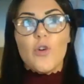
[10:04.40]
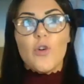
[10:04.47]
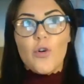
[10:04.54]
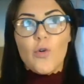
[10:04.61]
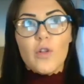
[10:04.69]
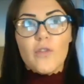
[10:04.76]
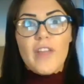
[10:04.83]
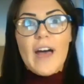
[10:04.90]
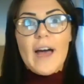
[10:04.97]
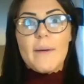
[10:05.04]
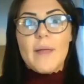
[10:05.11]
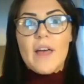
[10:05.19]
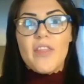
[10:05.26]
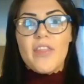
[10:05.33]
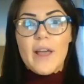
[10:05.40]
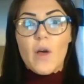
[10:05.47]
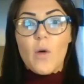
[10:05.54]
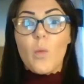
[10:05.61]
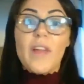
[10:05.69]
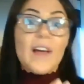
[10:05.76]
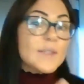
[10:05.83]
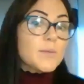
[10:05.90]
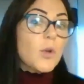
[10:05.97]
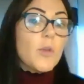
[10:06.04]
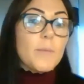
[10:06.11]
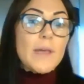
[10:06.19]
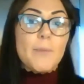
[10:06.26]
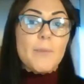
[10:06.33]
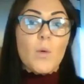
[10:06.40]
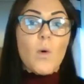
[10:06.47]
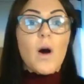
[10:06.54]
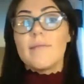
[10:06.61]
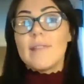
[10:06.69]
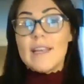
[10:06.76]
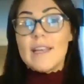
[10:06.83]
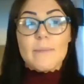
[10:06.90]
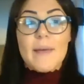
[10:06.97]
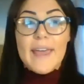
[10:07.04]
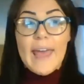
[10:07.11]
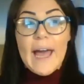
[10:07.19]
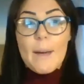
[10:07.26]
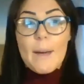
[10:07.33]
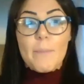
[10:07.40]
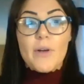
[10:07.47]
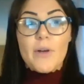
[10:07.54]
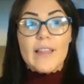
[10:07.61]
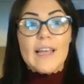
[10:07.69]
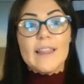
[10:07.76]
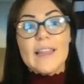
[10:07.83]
look at all of that and think, well, that's what the people want, let's make it happen,